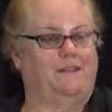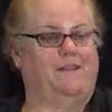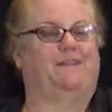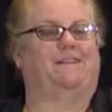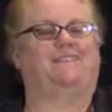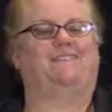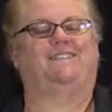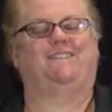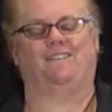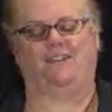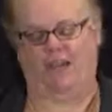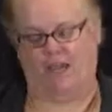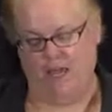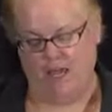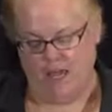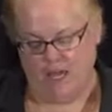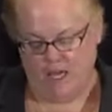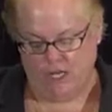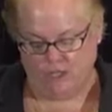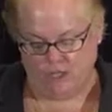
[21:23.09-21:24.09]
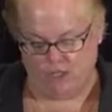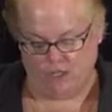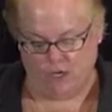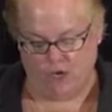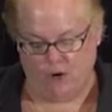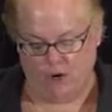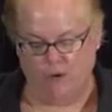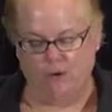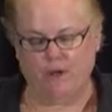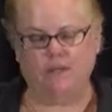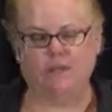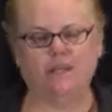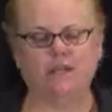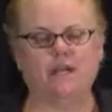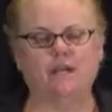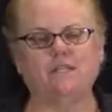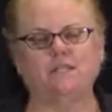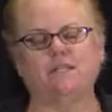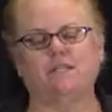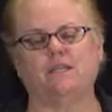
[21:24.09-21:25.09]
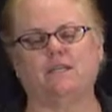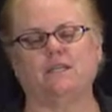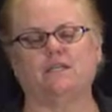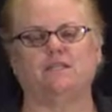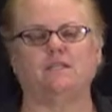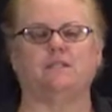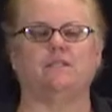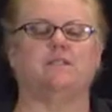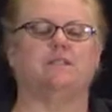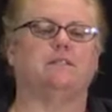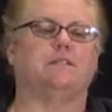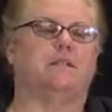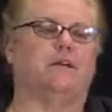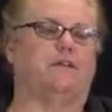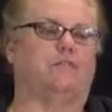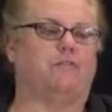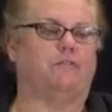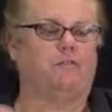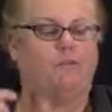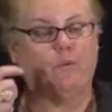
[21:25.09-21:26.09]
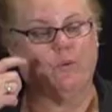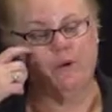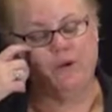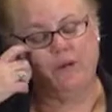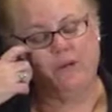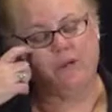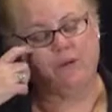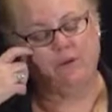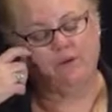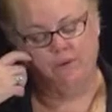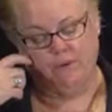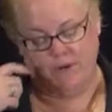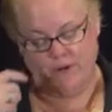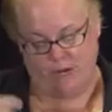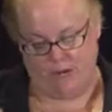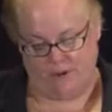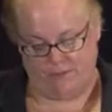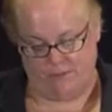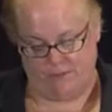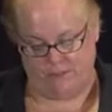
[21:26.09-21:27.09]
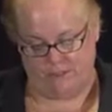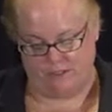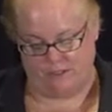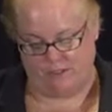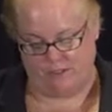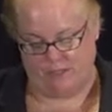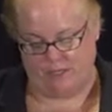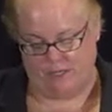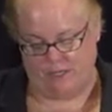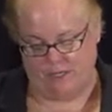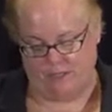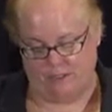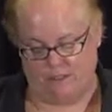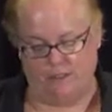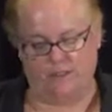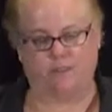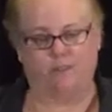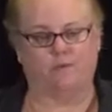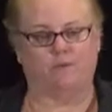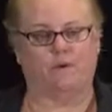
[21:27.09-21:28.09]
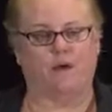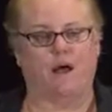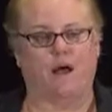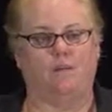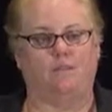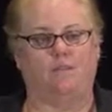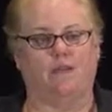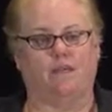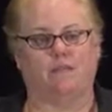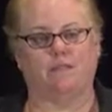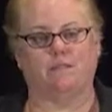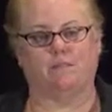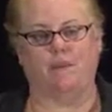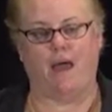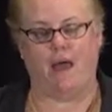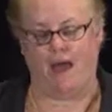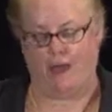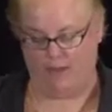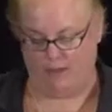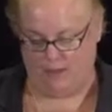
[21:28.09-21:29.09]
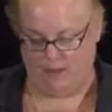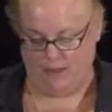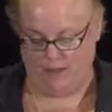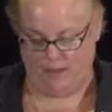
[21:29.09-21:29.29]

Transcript: Yeah, okay. So the nice thing is this is done for you. This is getting into some complex math.